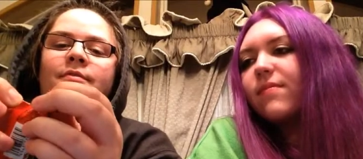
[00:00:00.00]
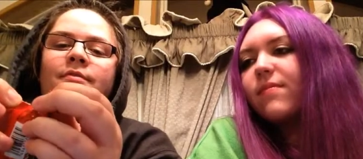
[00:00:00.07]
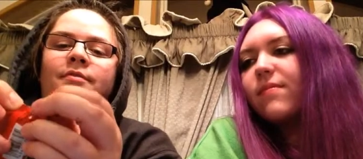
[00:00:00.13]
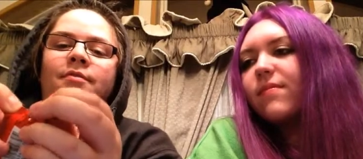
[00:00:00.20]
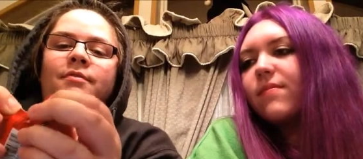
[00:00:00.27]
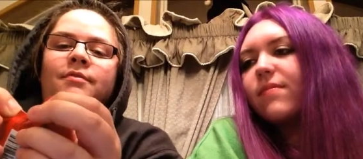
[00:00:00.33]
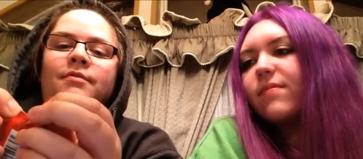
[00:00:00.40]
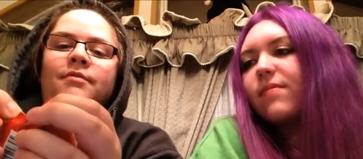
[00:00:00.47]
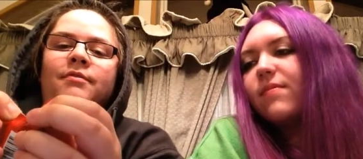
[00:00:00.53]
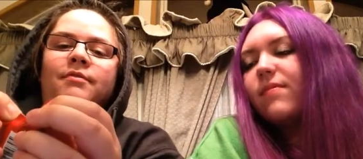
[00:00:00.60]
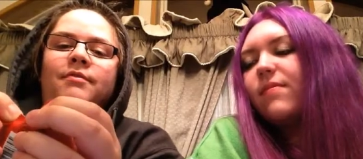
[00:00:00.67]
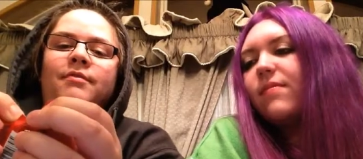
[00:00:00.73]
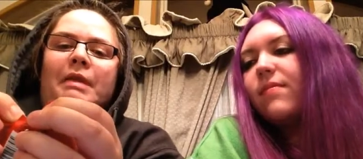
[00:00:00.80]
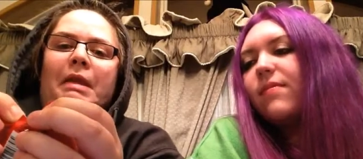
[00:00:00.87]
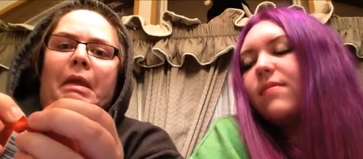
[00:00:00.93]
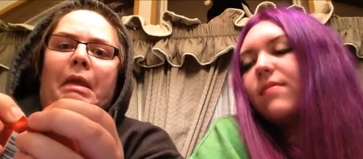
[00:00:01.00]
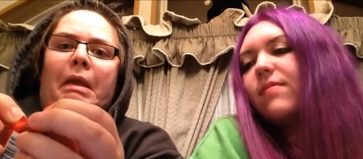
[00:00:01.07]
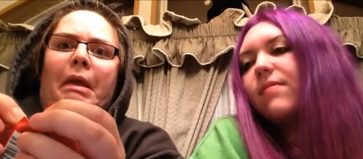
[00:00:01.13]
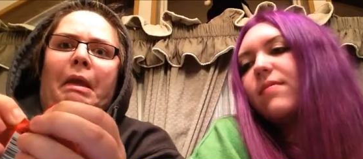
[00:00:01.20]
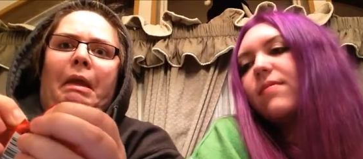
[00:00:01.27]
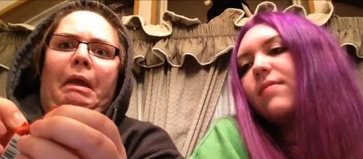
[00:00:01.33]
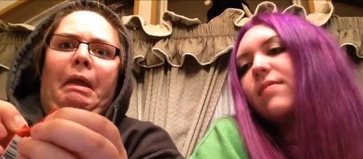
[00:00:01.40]

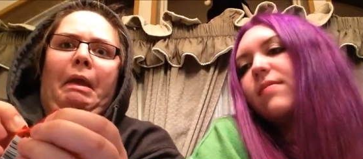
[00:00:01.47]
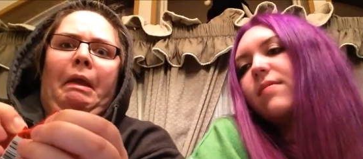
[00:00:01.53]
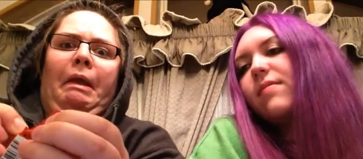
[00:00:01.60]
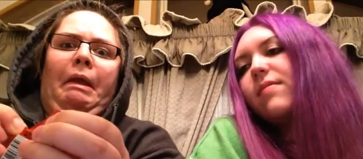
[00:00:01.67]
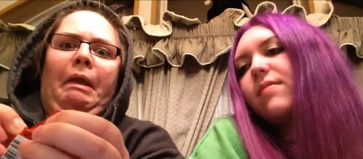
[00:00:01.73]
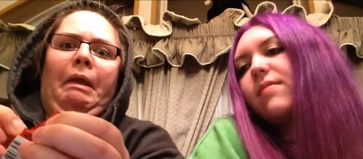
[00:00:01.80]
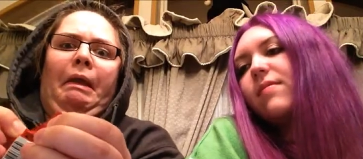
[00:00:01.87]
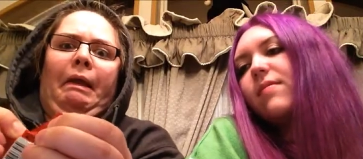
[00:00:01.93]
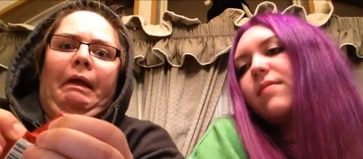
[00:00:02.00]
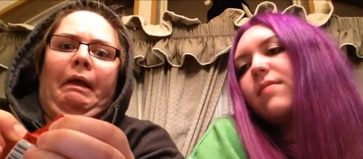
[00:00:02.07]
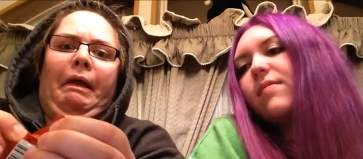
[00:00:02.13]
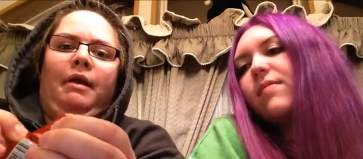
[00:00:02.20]
(silence)